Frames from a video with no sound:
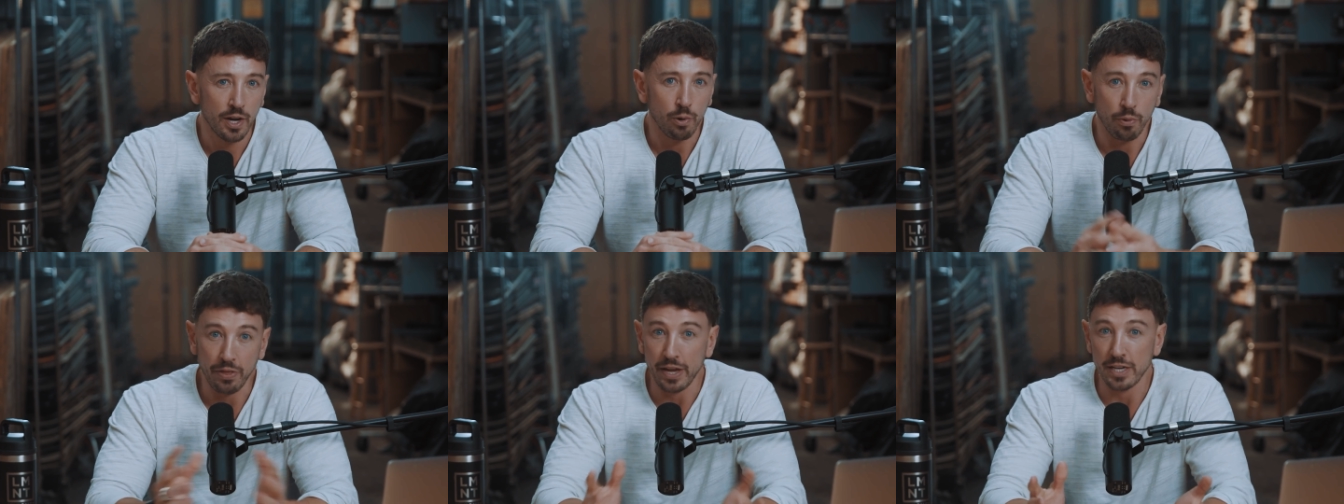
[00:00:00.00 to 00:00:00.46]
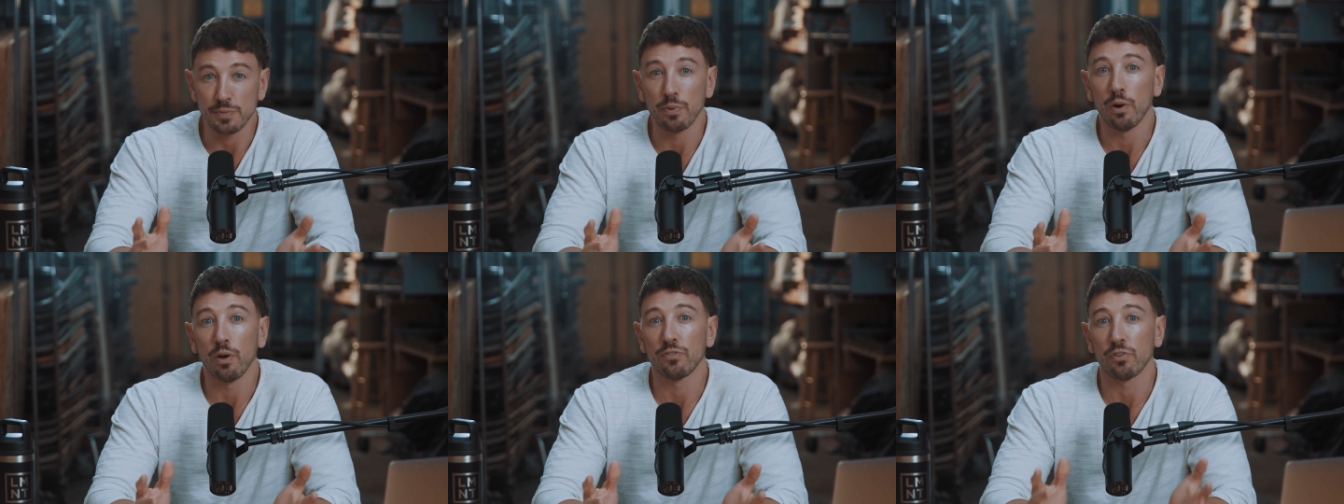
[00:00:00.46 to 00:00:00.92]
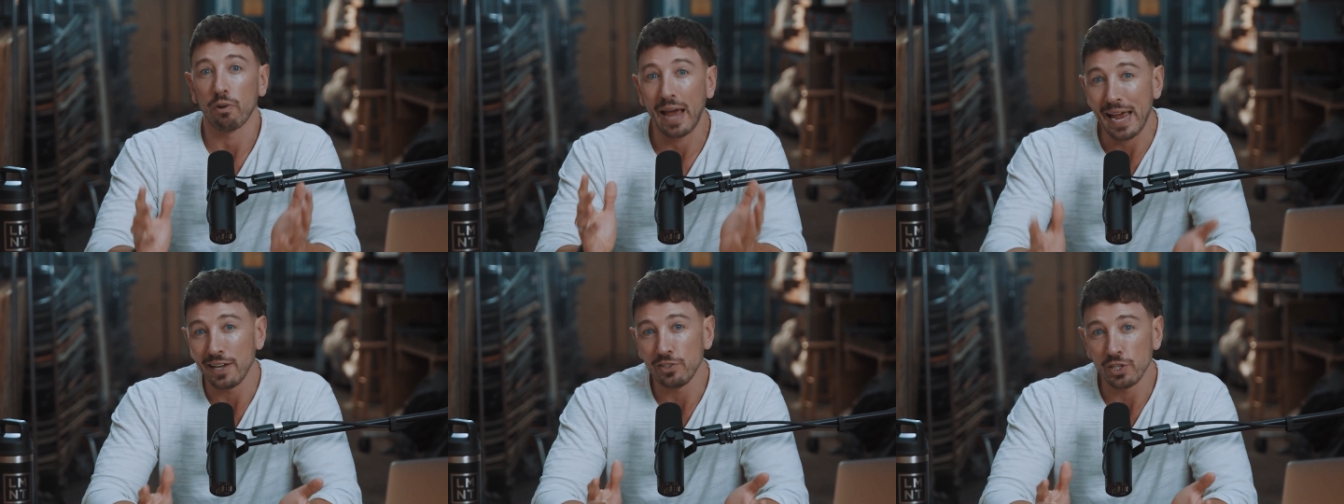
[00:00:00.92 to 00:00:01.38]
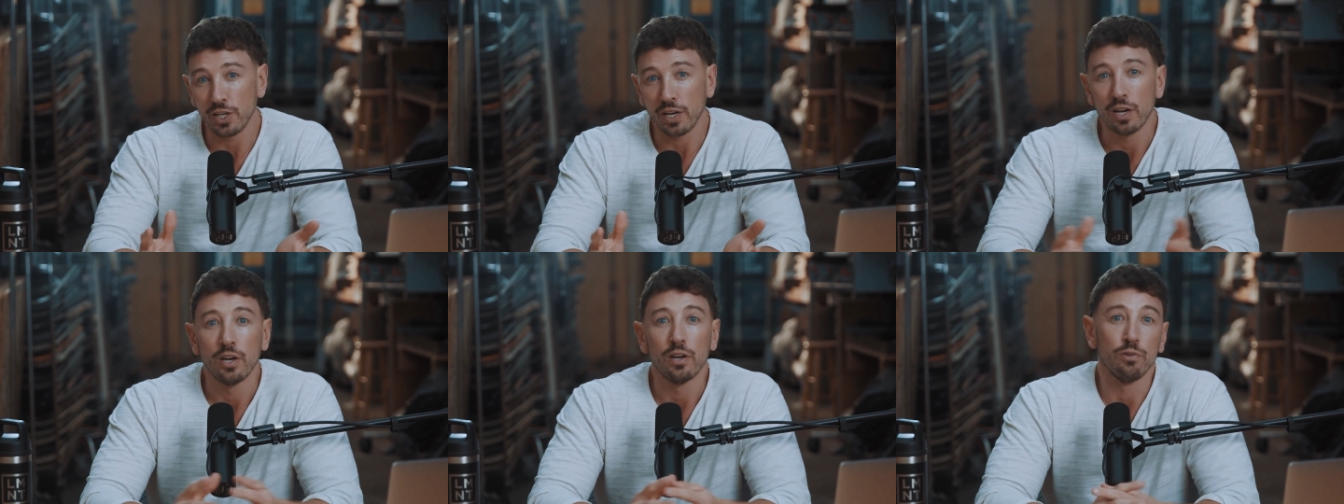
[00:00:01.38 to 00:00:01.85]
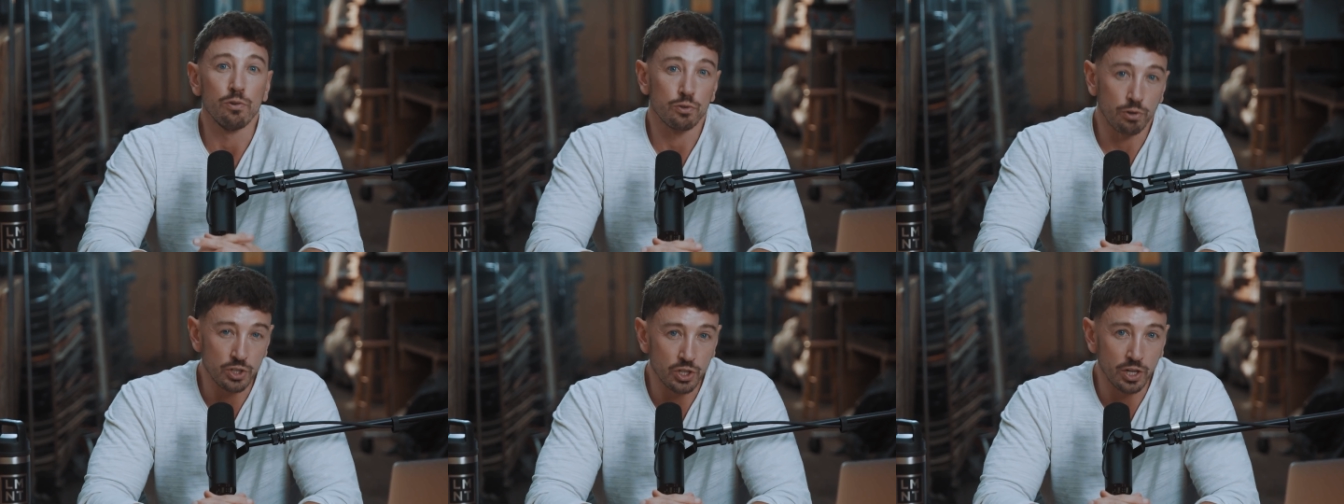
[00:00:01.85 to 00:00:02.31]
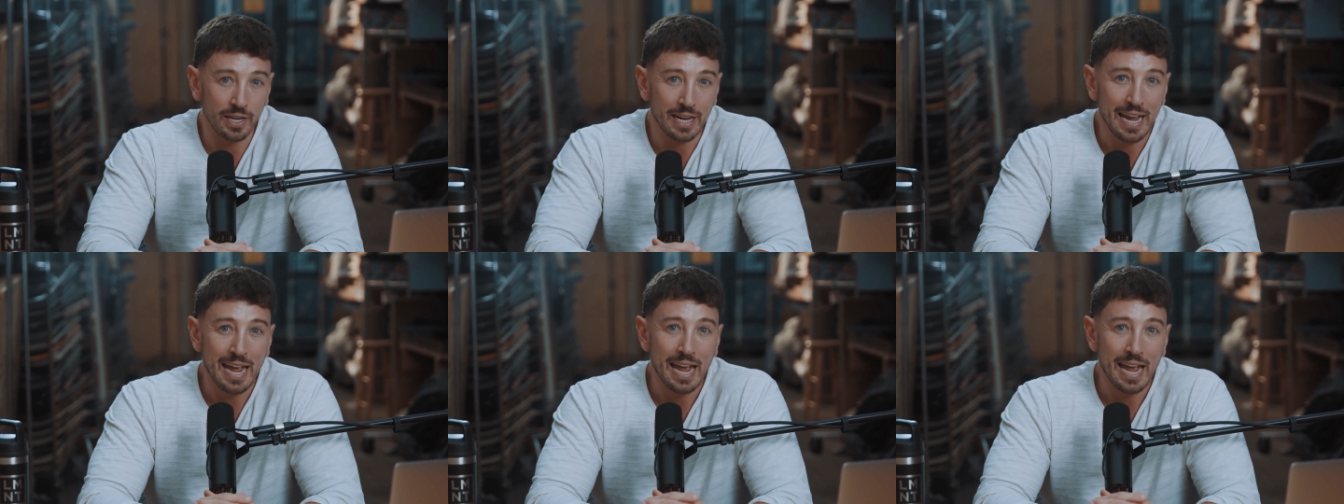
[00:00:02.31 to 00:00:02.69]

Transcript: with experts on aging, nutrition,